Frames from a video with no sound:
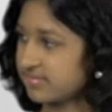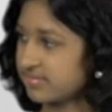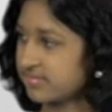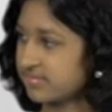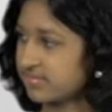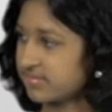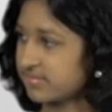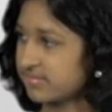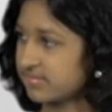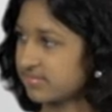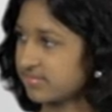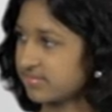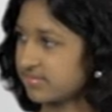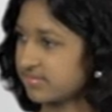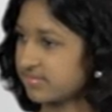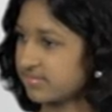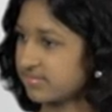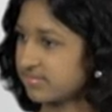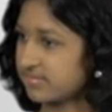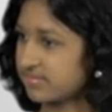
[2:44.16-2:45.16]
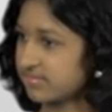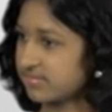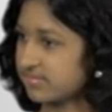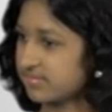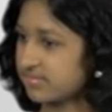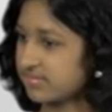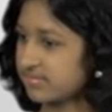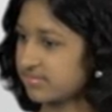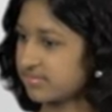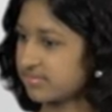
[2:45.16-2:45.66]

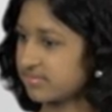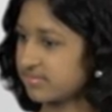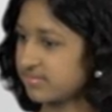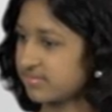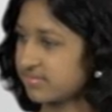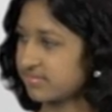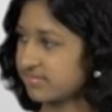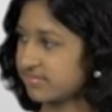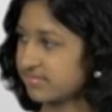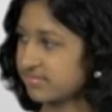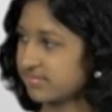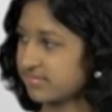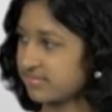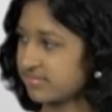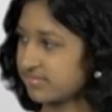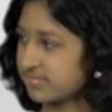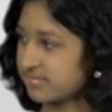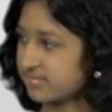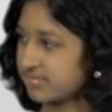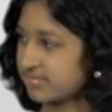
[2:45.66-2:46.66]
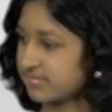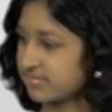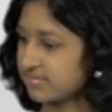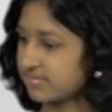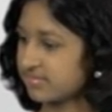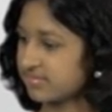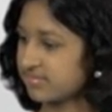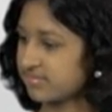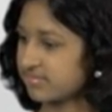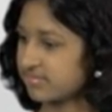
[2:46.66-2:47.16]

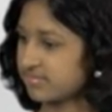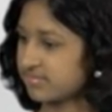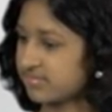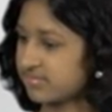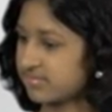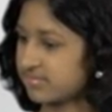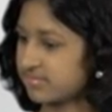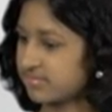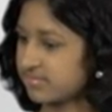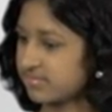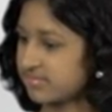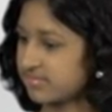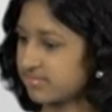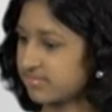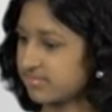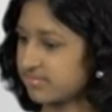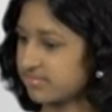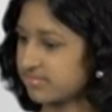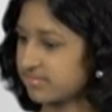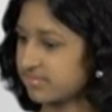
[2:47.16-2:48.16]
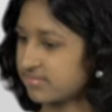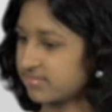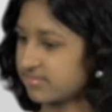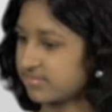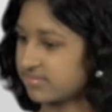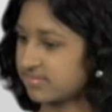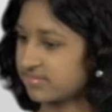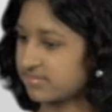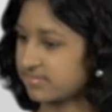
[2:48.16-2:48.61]
(not speaking)